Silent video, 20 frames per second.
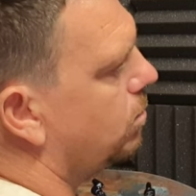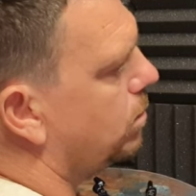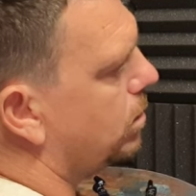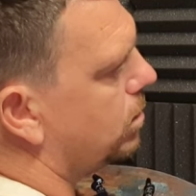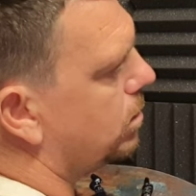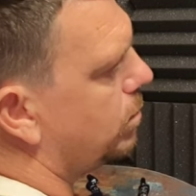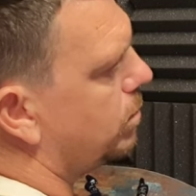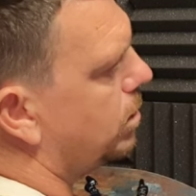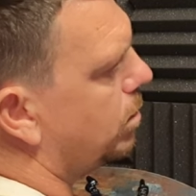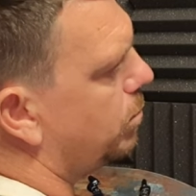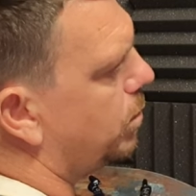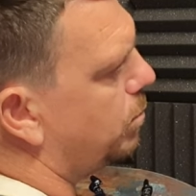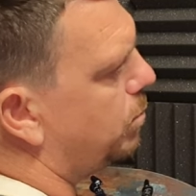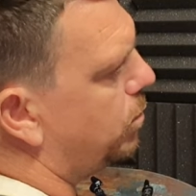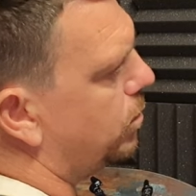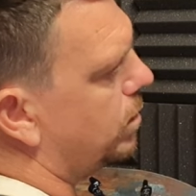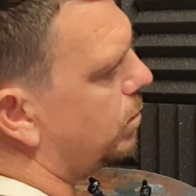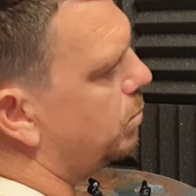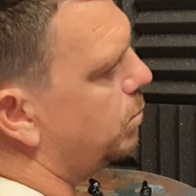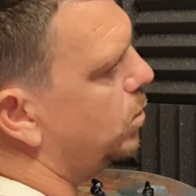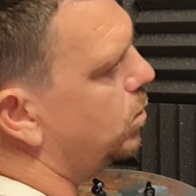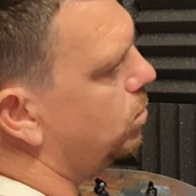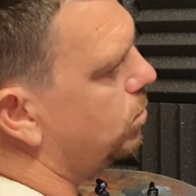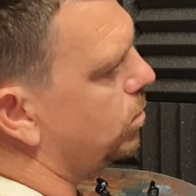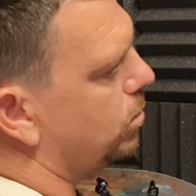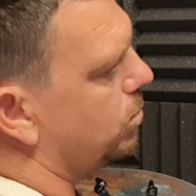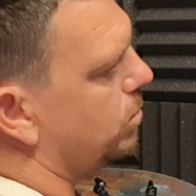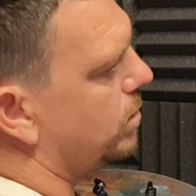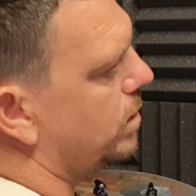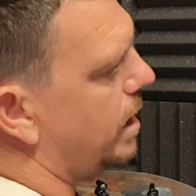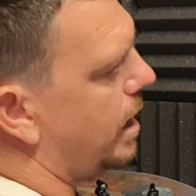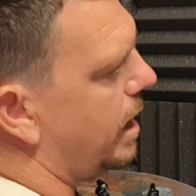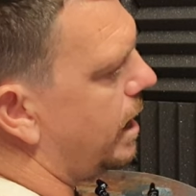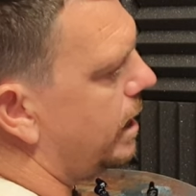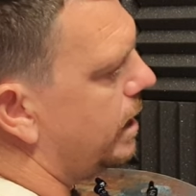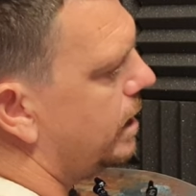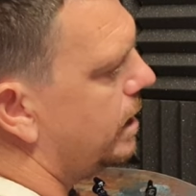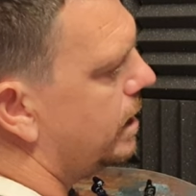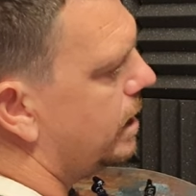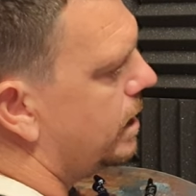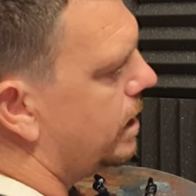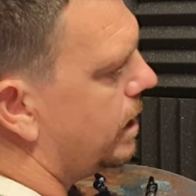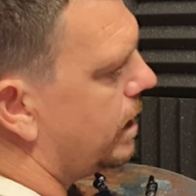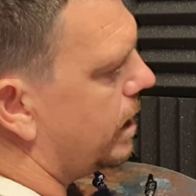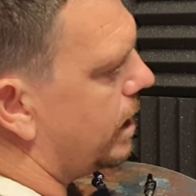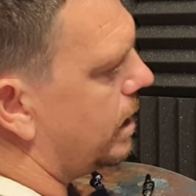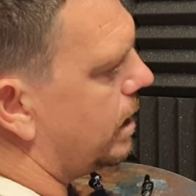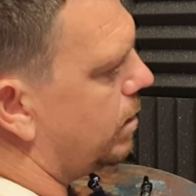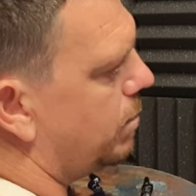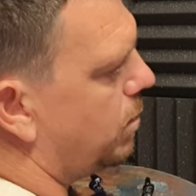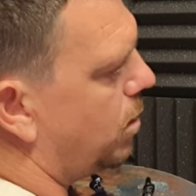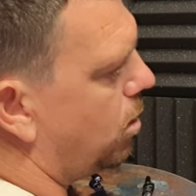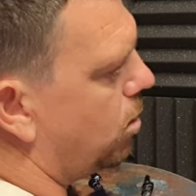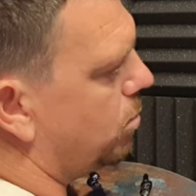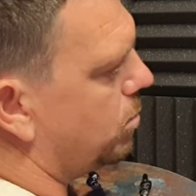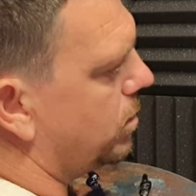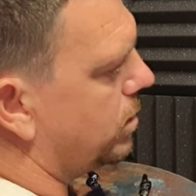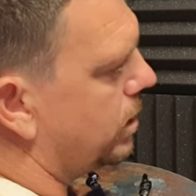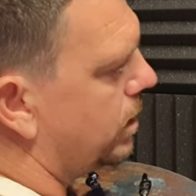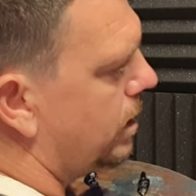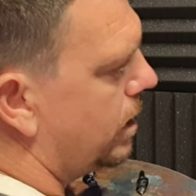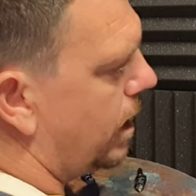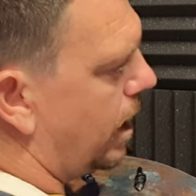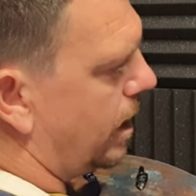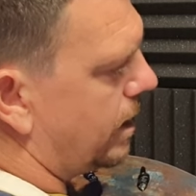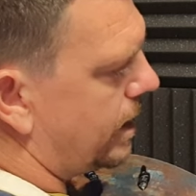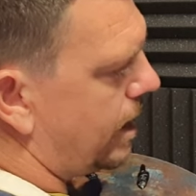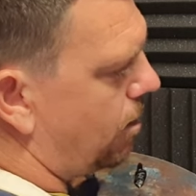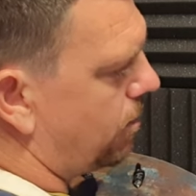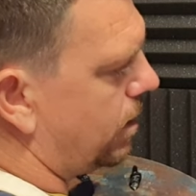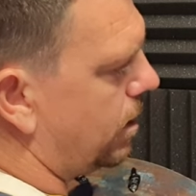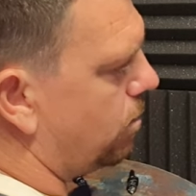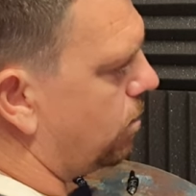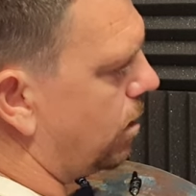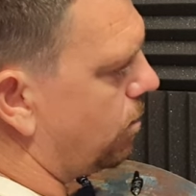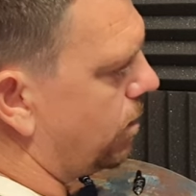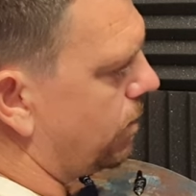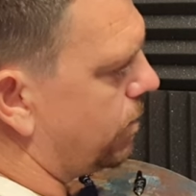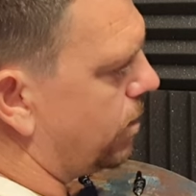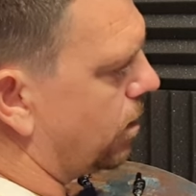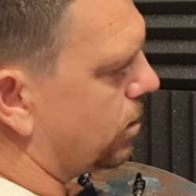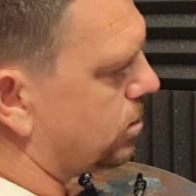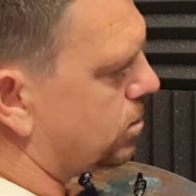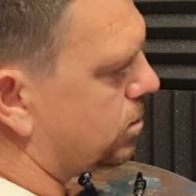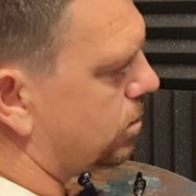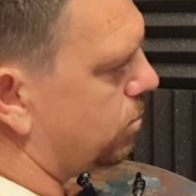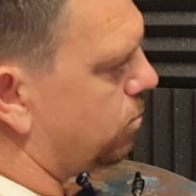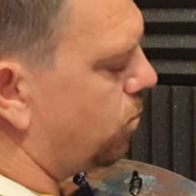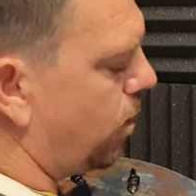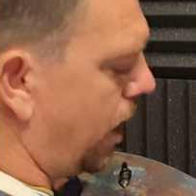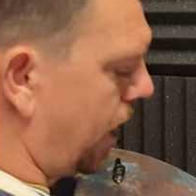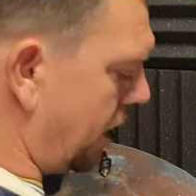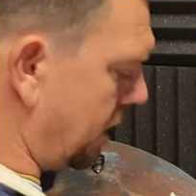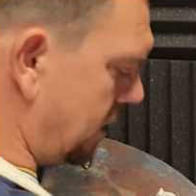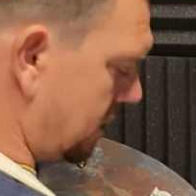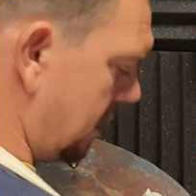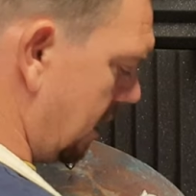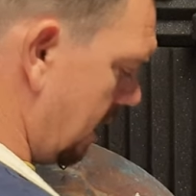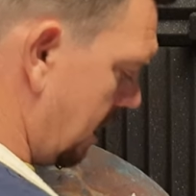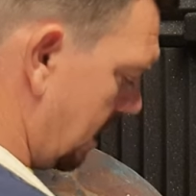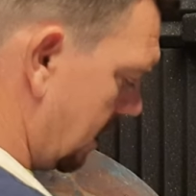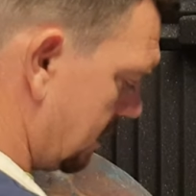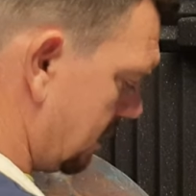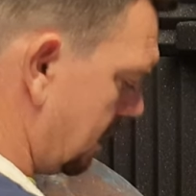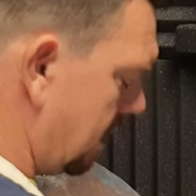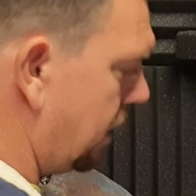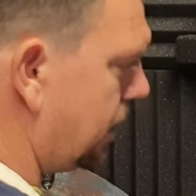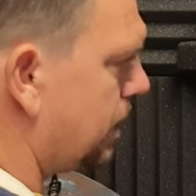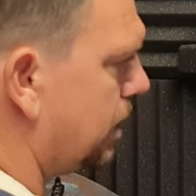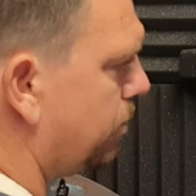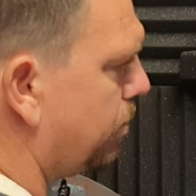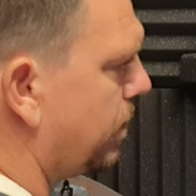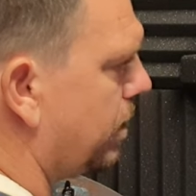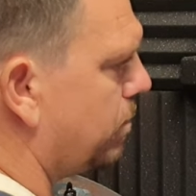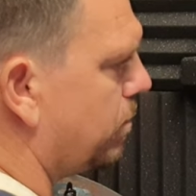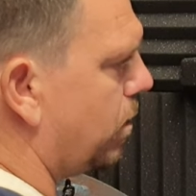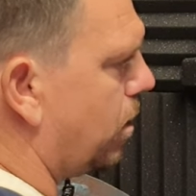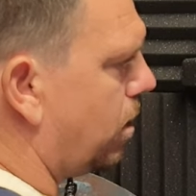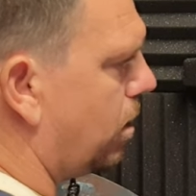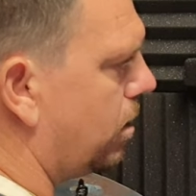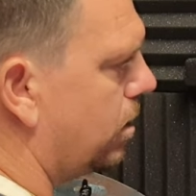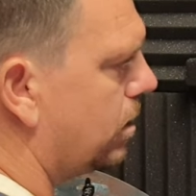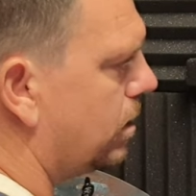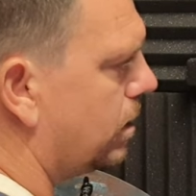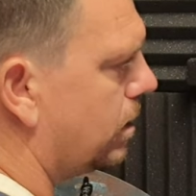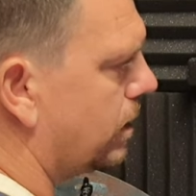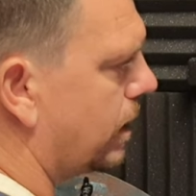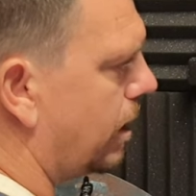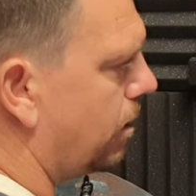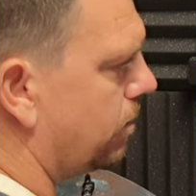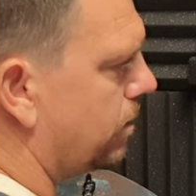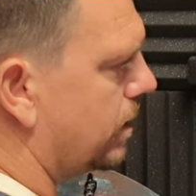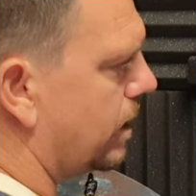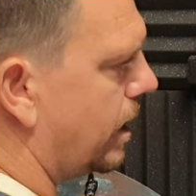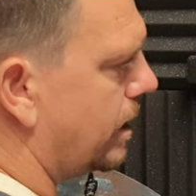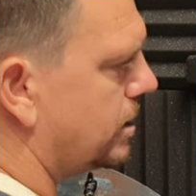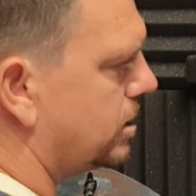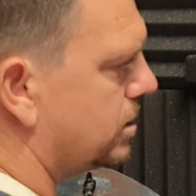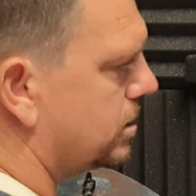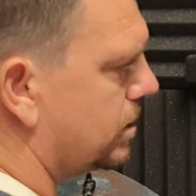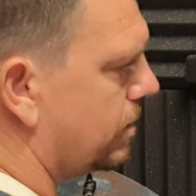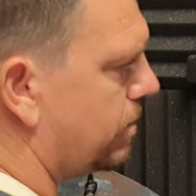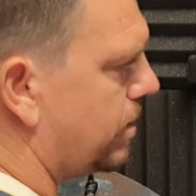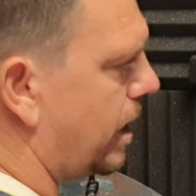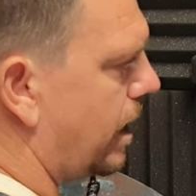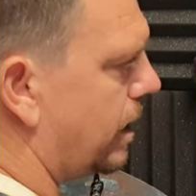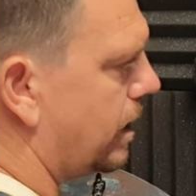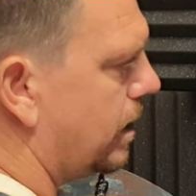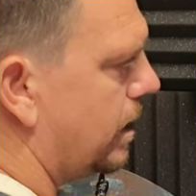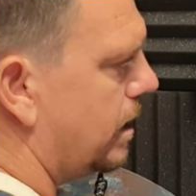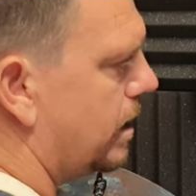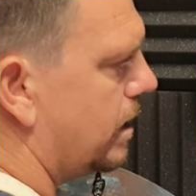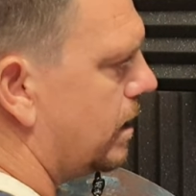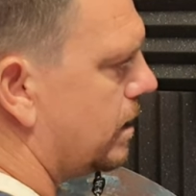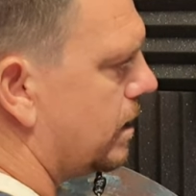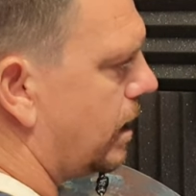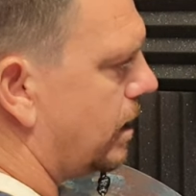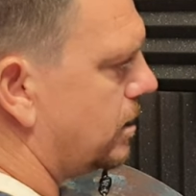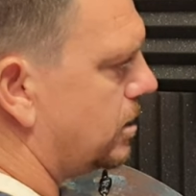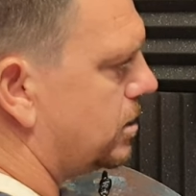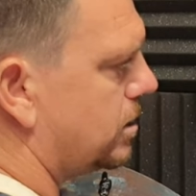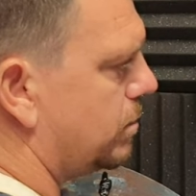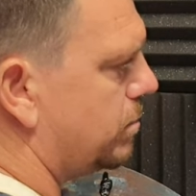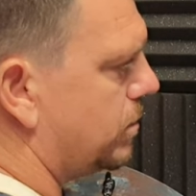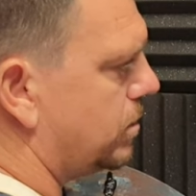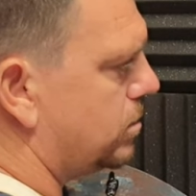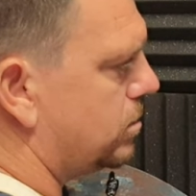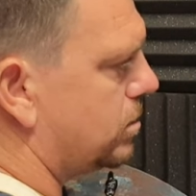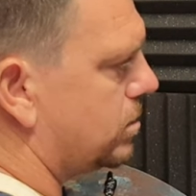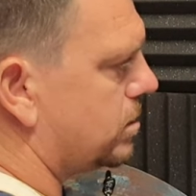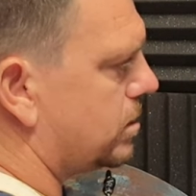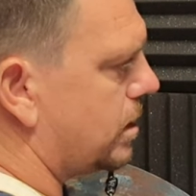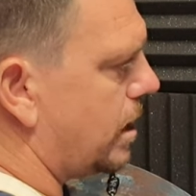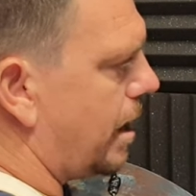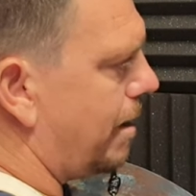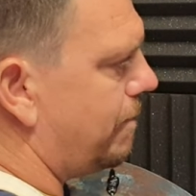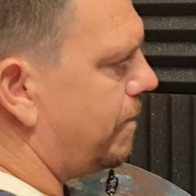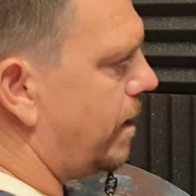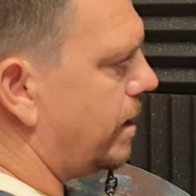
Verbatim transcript: We're going to come and put a moon up there in a moment. And down here where we've got some white, let's add a little bit more around the edges of that, that shimmer just there.